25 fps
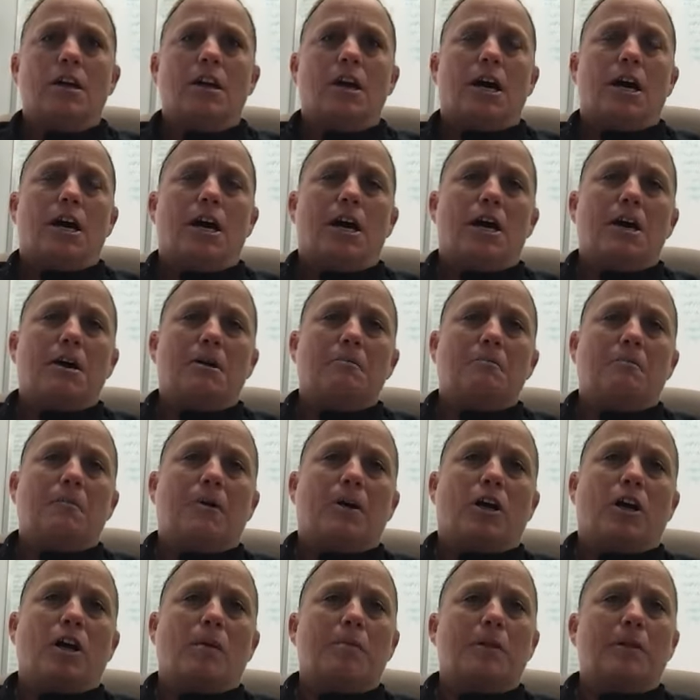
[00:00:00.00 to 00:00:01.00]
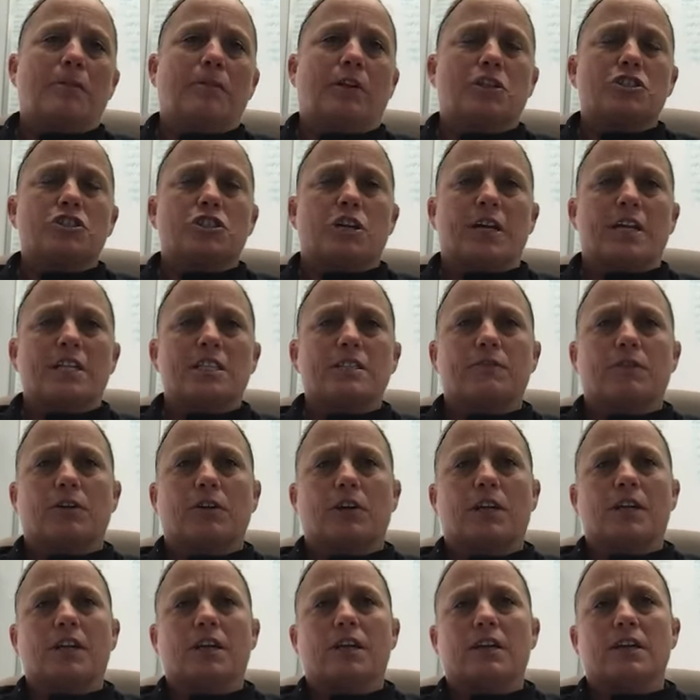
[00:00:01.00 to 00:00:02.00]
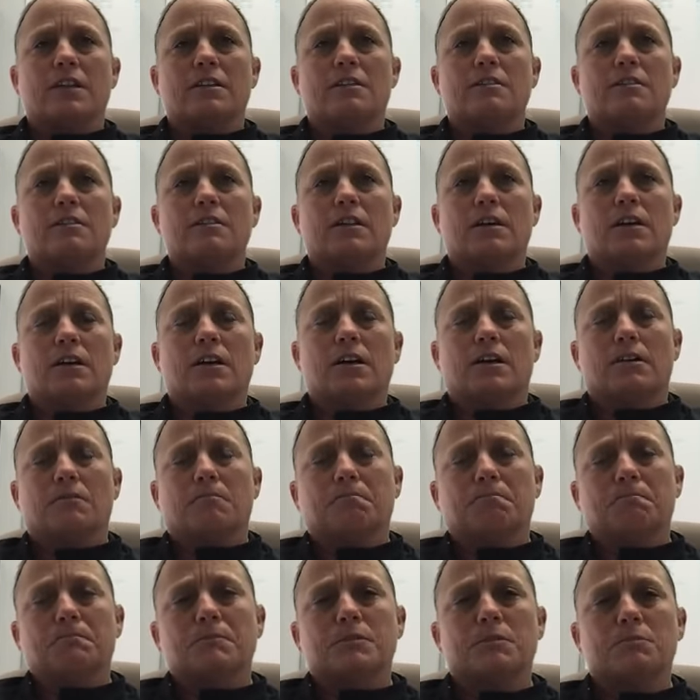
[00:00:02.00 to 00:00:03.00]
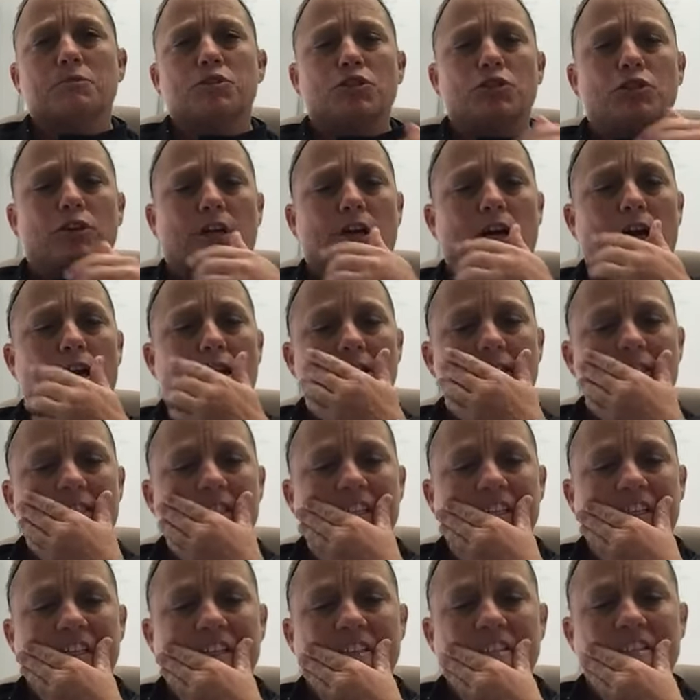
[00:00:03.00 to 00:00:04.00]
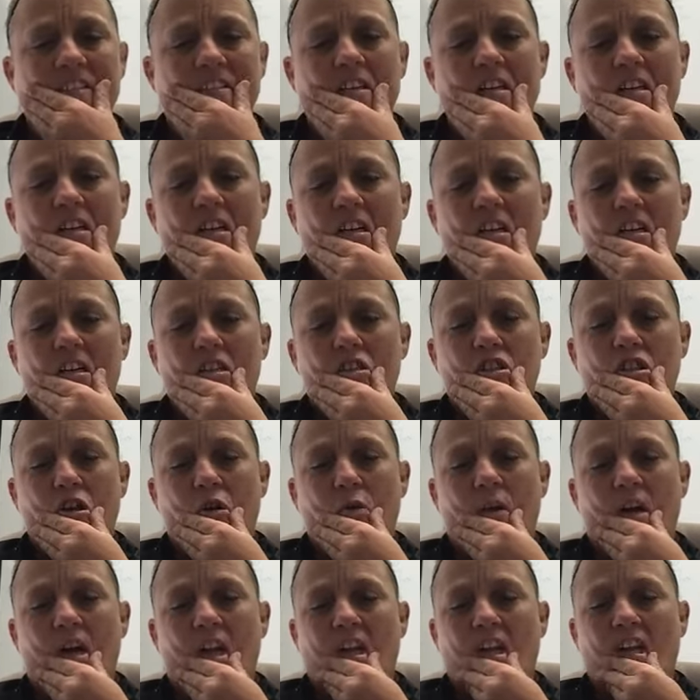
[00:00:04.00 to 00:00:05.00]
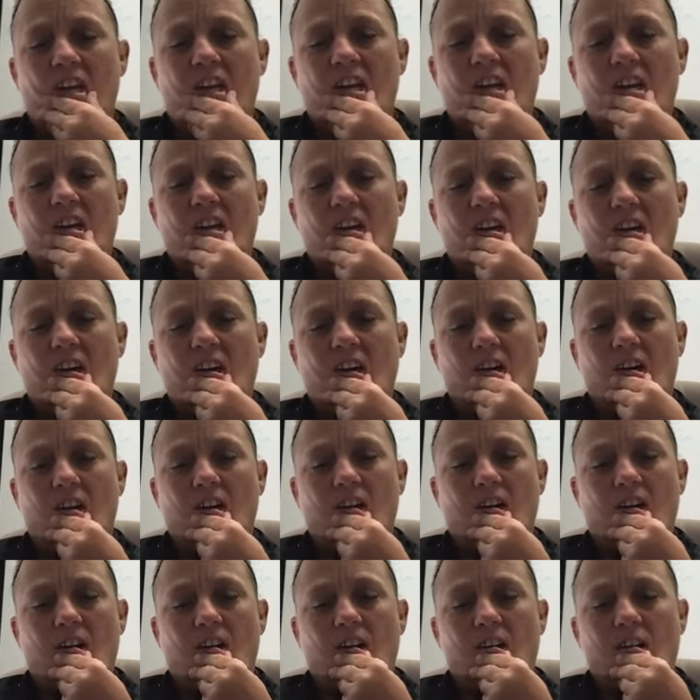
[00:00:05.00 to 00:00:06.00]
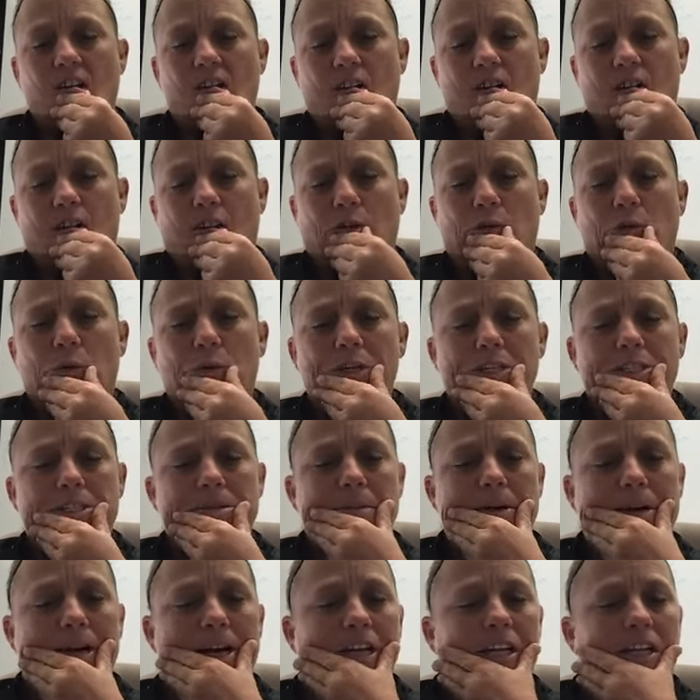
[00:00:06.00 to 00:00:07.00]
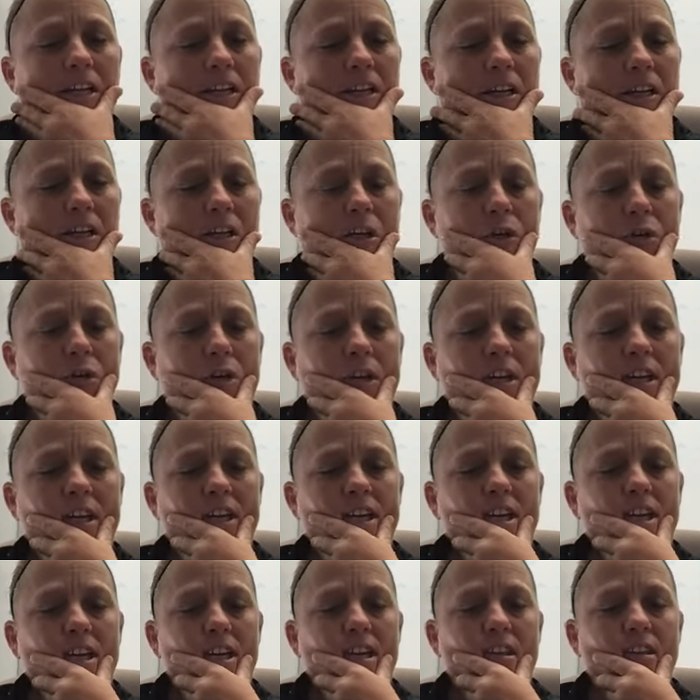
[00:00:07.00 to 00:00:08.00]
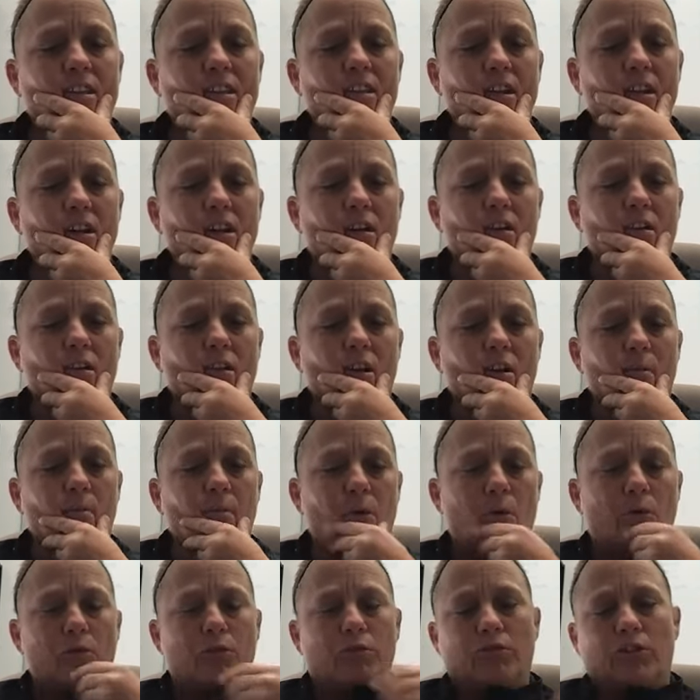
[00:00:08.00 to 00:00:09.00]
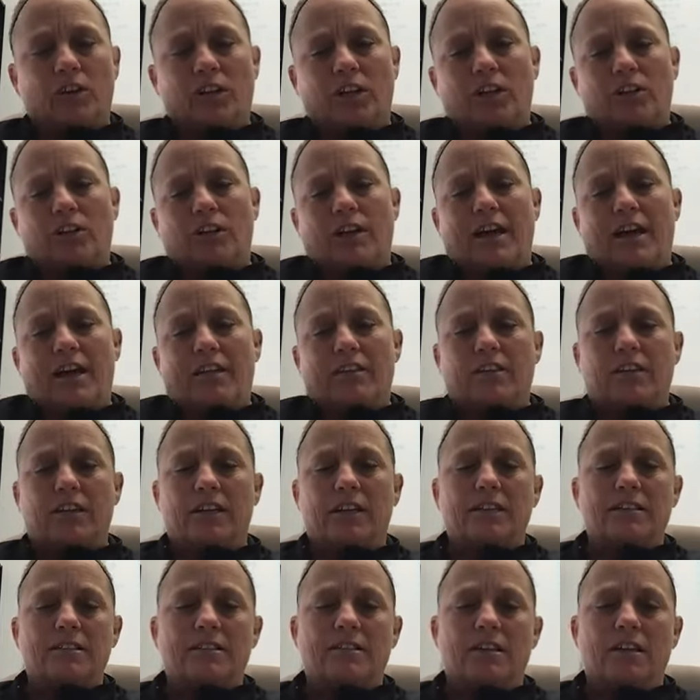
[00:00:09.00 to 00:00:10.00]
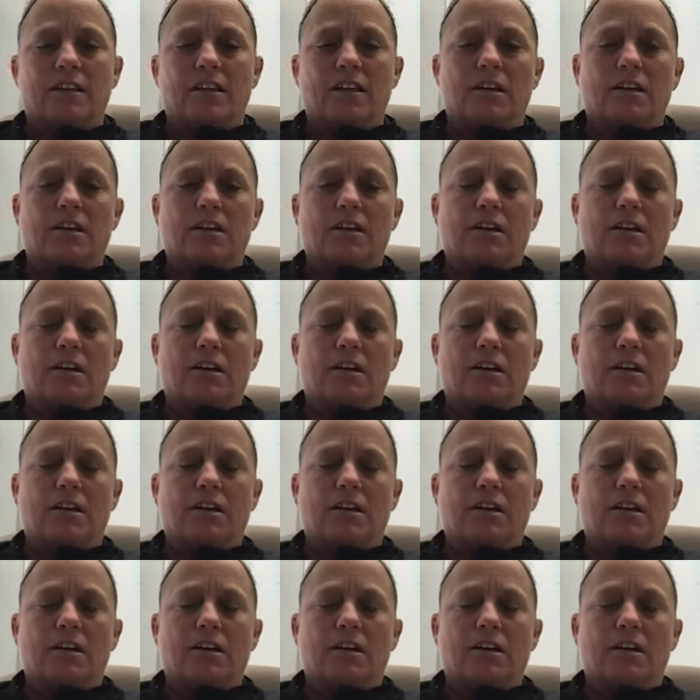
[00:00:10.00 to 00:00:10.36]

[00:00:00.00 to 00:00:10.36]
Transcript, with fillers: A couple of our transfer kids, some junior college kids, Joelle, Guizman and Logan Keith, they're both really good athletes that,